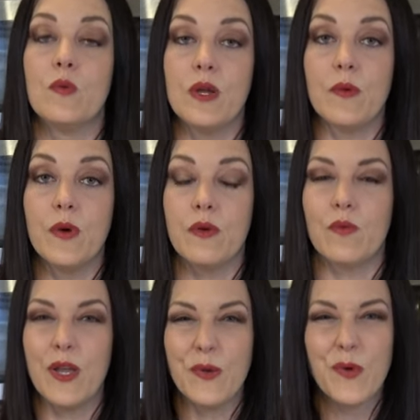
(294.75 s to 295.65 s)
railway,
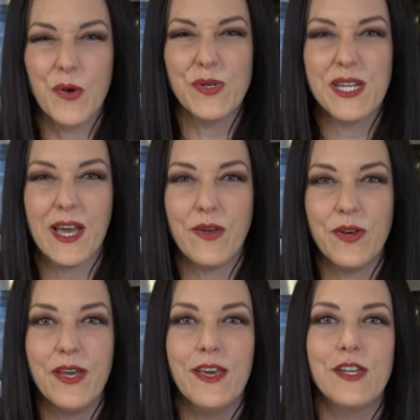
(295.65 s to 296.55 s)
railroad
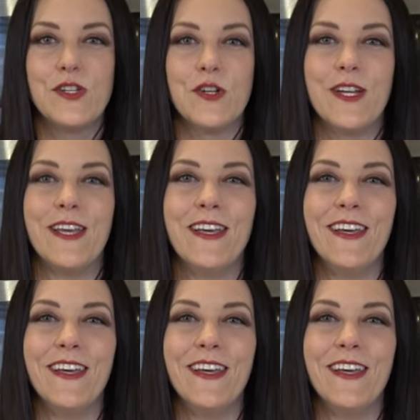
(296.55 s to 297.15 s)
town during